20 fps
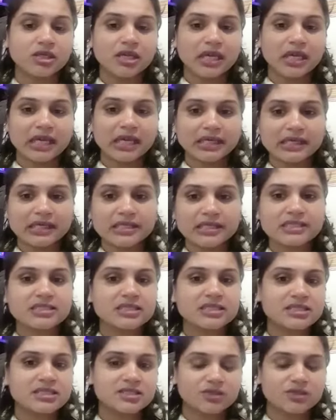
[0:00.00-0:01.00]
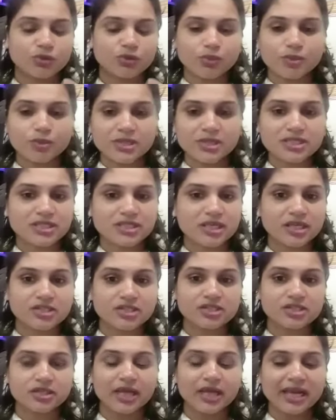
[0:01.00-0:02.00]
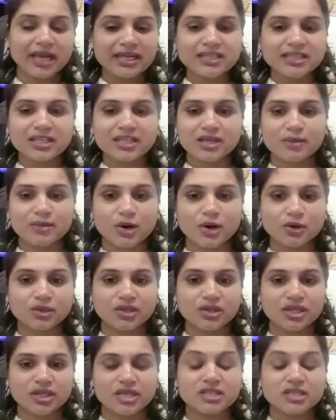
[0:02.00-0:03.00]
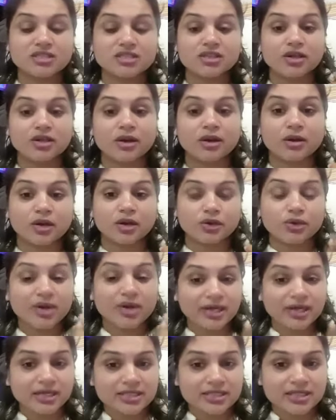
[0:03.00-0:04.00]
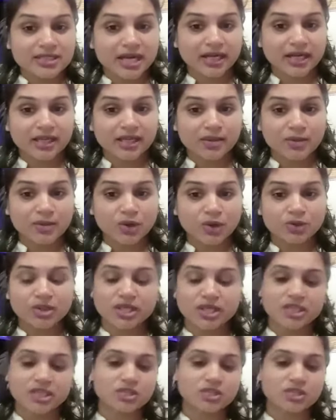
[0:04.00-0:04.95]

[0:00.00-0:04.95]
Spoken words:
analysis, rubric selection, anything about the case, your understanding about the case, you